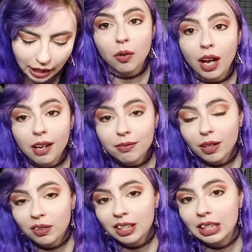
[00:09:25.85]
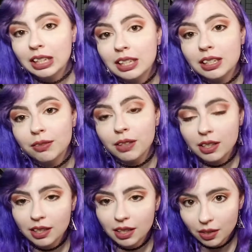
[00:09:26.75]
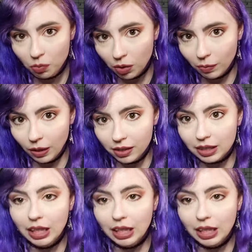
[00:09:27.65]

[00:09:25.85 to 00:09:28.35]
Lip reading: I found it in a different city's Walmart,